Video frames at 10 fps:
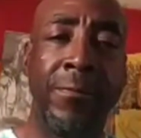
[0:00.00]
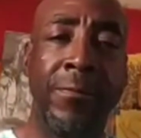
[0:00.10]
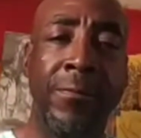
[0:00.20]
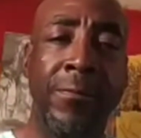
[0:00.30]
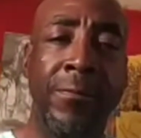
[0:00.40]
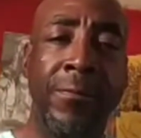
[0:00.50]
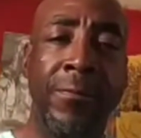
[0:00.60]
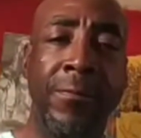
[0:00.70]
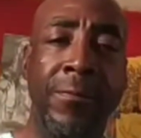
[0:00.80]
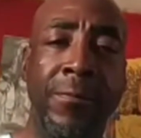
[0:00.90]

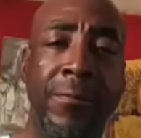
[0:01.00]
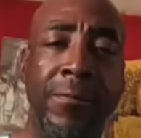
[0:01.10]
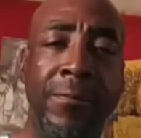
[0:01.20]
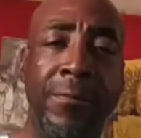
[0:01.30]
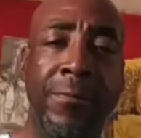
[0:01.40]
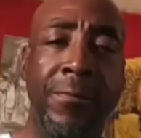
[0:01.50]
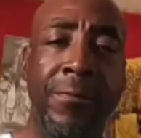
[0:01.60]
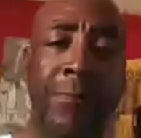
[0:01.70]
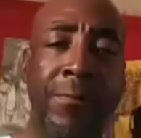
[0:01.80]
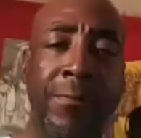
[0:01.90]

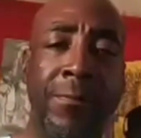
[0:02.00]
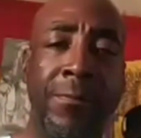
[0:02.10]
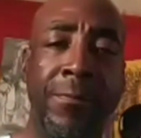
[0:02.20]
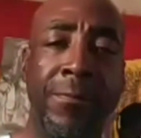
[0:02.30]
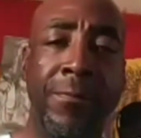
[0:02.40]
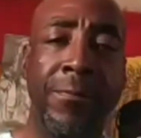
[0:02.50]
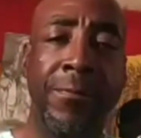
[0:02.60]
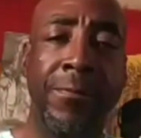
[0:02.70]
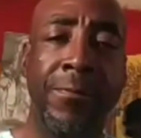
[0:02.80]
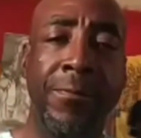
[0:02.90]

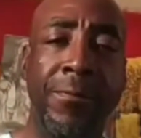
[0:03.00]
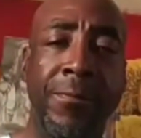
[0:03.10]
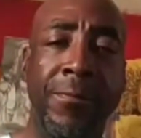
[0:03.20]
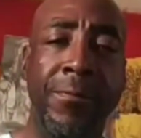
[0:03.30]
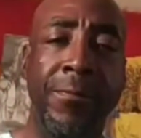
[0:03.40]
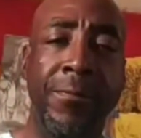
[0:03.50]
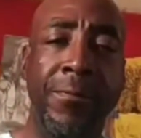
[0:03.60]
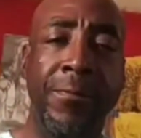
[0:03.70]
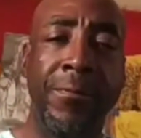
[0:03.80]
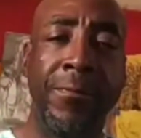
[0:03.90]

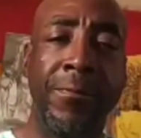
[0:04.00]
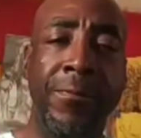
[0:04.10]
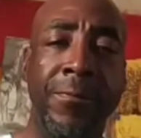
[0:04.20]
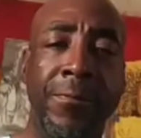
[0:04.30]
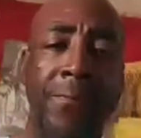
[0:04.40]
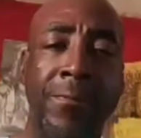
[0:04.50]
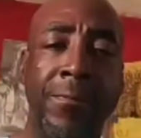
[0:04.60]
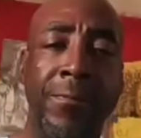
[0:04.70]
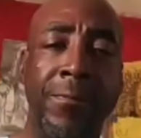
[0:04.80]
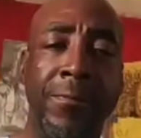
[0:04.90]

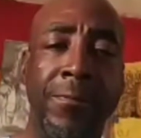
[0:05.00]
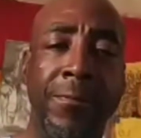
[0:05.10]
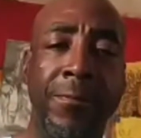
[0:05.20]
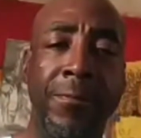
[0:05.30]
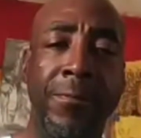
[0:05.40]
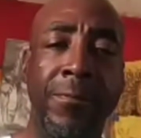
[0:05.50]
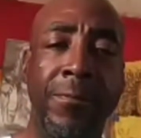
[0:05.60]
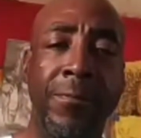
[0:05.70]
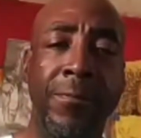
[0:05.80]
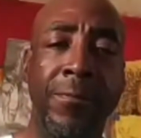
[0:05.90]

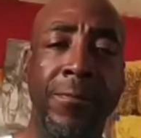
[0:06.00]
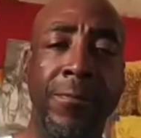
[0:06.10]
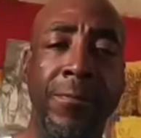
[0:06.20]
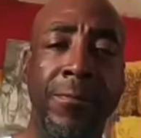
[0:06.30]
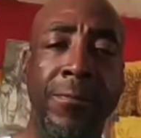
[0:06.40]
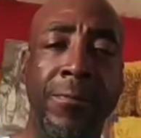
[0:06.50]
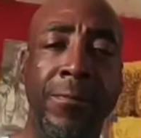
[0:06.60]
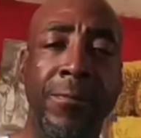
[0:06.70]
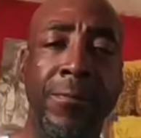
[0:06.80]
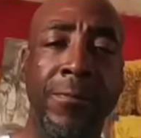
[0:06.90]

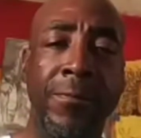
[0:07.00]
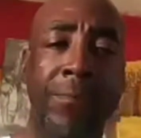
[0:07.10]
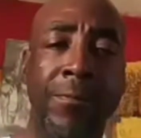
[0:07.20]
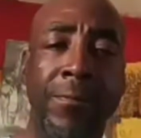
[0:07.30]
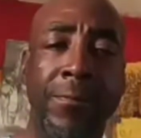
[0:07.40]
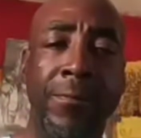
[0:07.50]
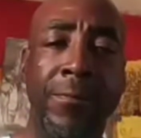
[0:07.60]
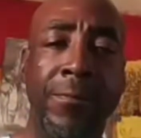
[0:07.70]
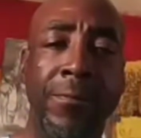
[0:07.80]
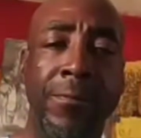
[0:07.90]
(not speaking)